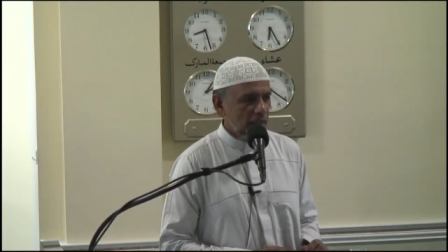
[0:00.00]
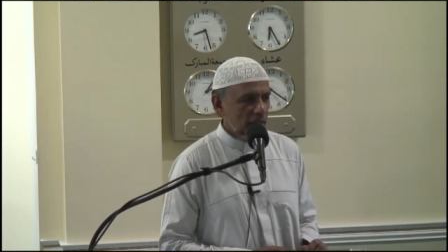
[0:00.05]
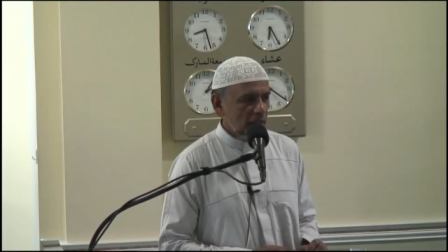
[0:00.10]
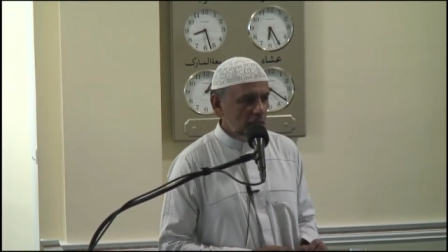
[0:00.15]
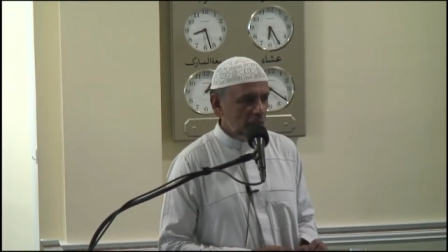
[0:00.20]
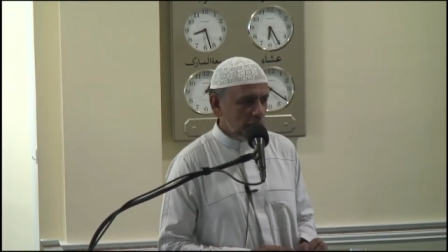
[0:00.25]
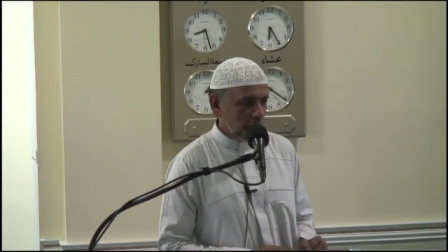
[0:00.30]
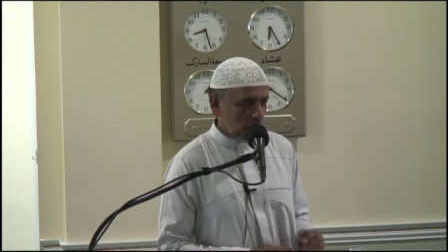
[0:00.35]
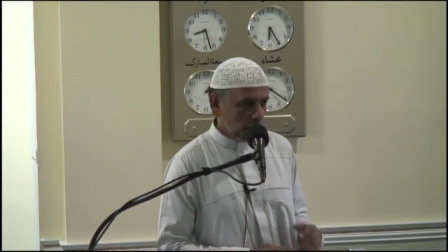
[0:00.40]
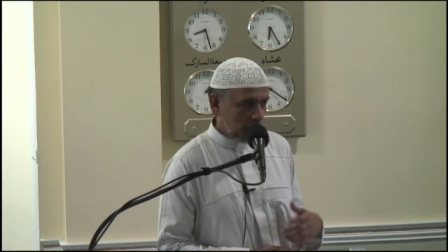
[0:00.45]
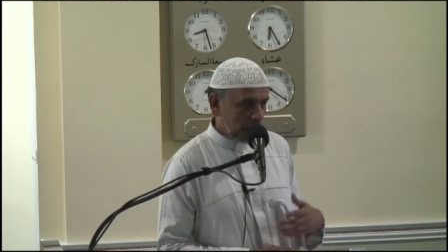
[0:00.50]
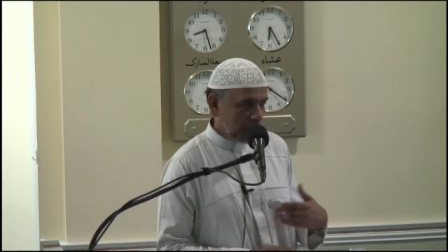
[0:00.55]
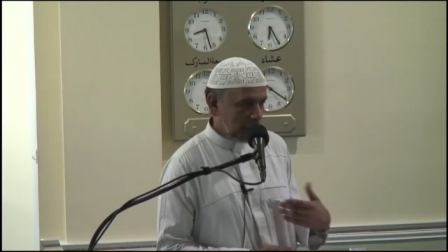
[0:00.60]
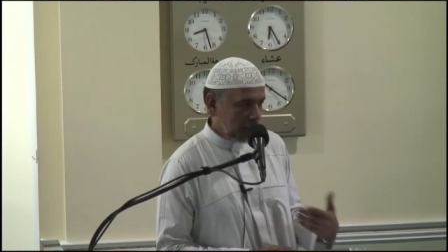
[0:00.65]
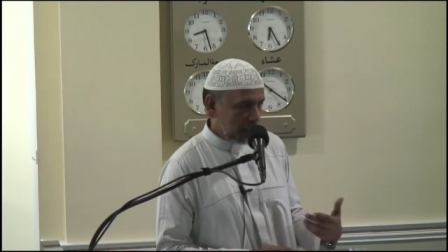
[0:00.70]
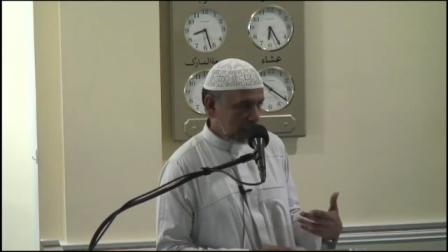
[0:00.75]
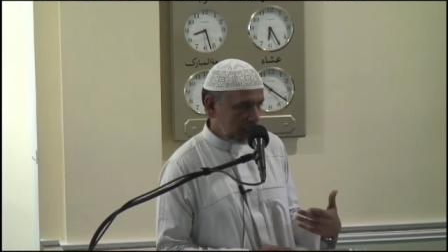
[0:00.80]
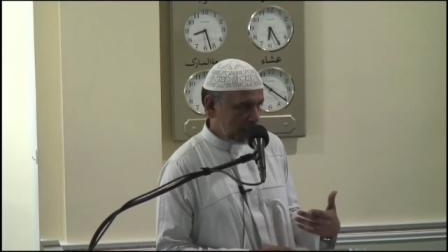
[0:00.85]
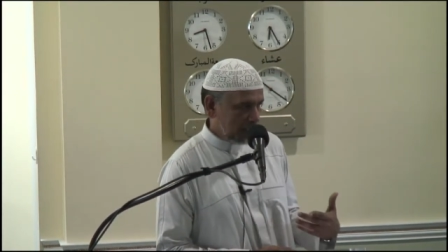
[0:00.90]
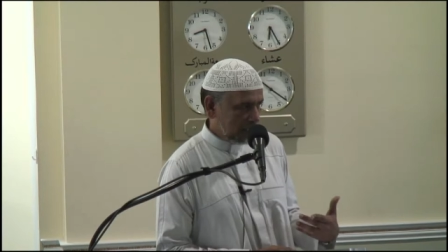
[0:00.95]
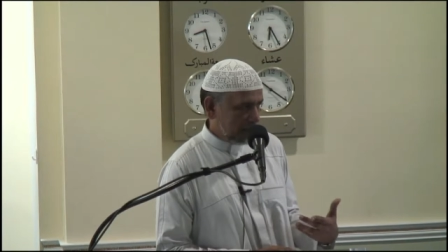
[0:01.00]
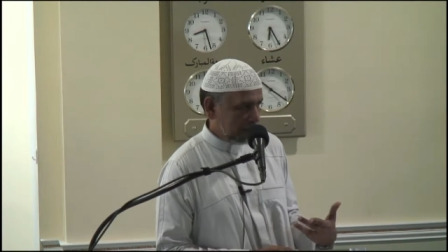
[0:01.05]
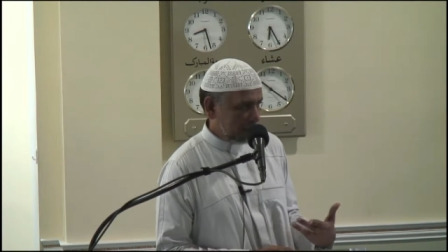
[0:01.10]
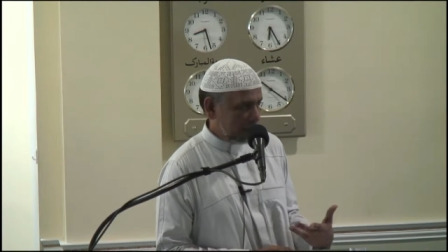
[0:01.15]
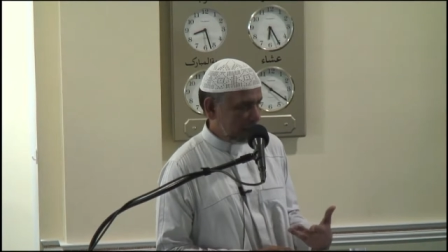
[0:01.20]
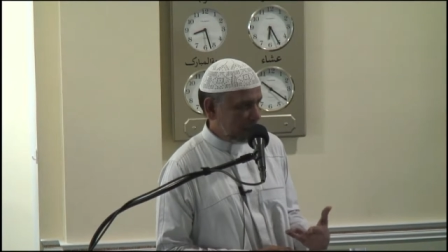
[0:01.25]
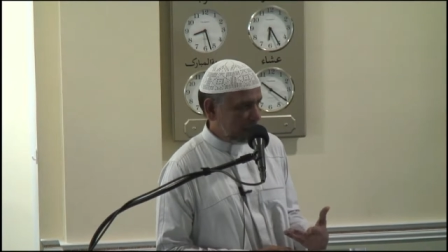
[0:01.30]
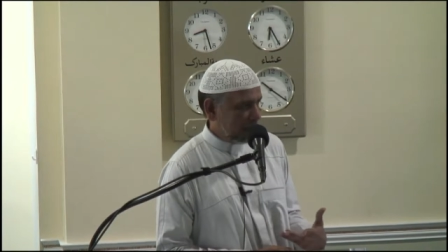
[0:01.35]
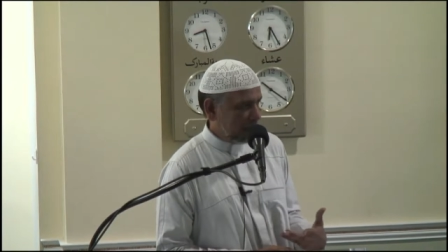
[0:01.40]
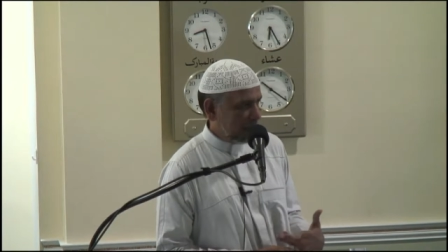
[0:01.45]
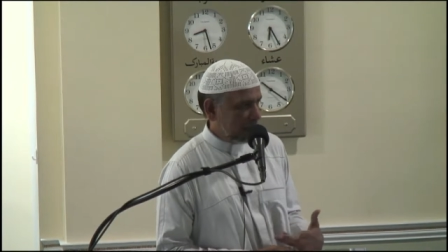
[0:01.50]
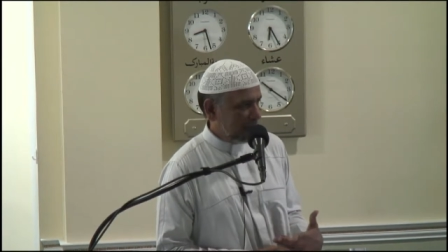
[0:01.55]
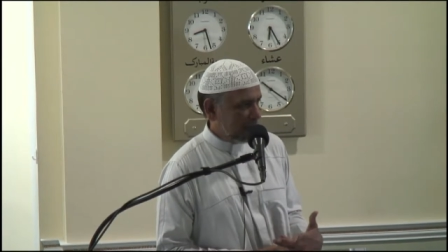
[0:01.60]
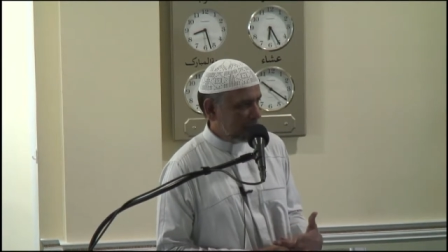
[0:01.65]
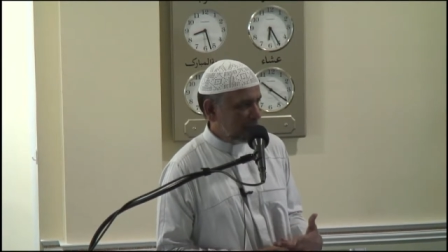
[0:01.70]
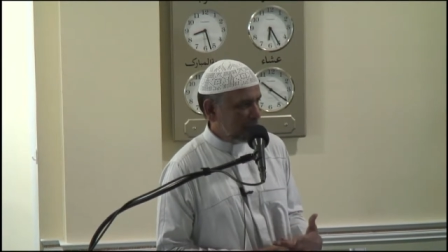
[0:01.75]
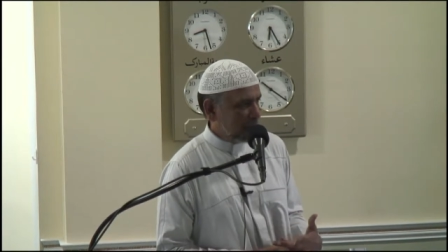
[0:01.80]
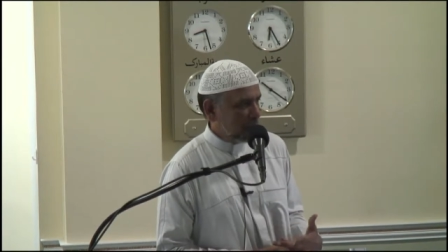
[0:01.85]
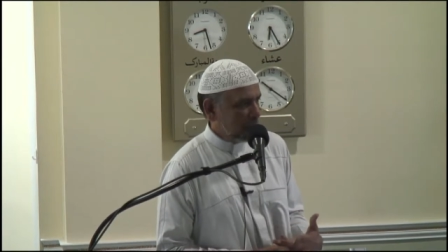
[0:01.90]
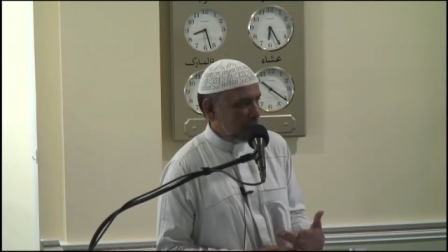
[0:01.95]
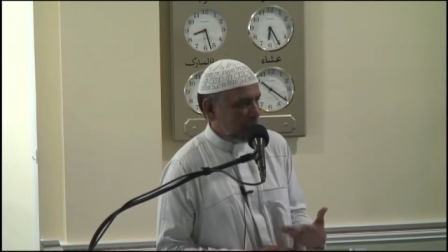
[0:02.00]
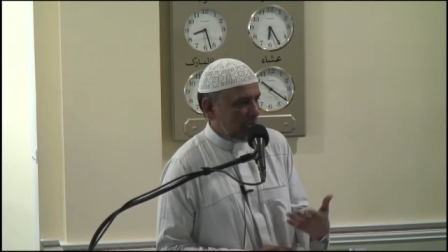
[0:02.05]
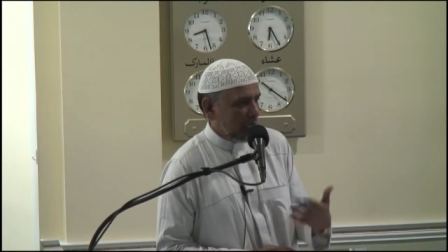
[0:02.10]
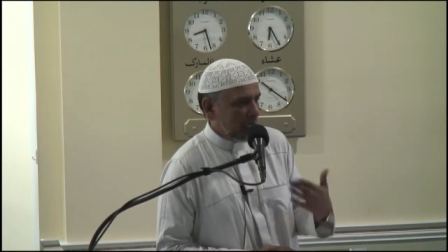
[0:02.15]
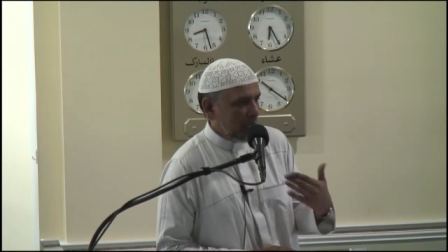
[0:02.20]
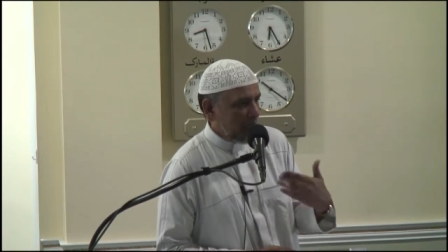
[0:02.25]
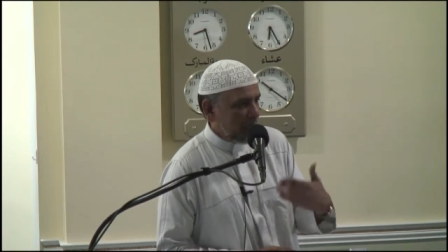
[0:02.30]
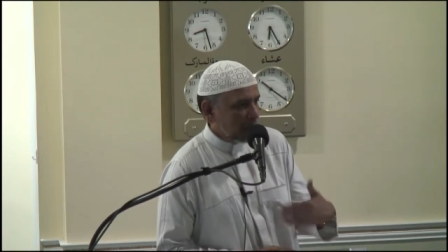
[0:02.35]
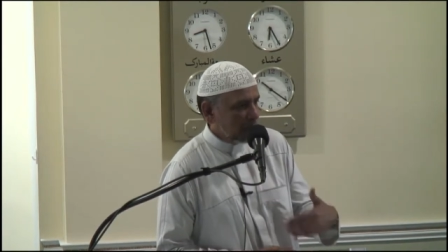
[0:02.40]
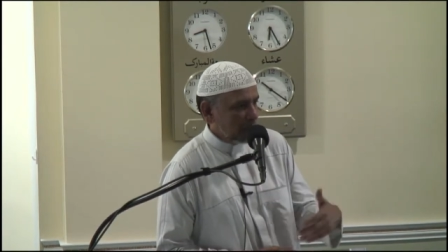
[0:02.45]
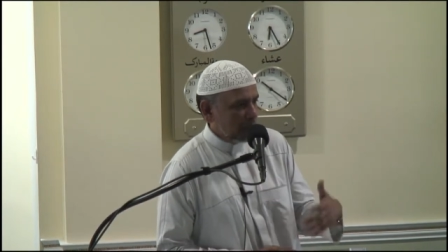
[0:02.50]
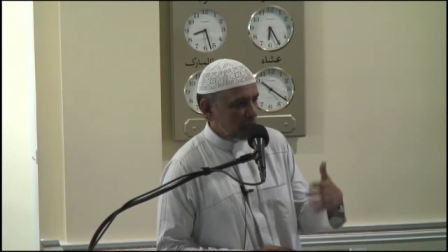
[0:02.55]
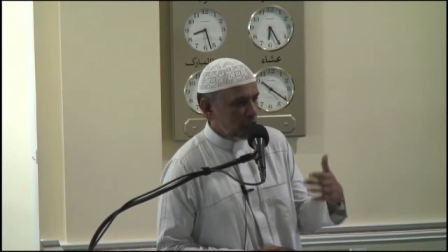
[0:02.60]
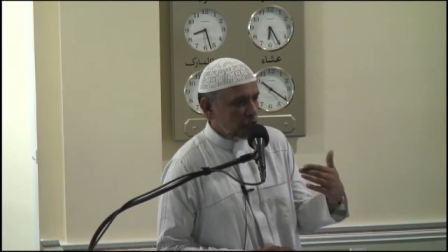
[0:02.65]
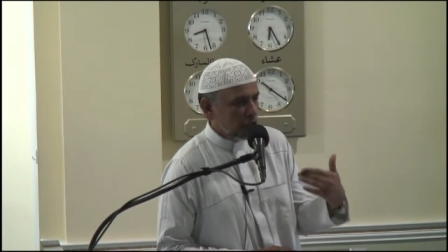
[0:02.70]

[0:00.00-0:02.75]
that we need to enact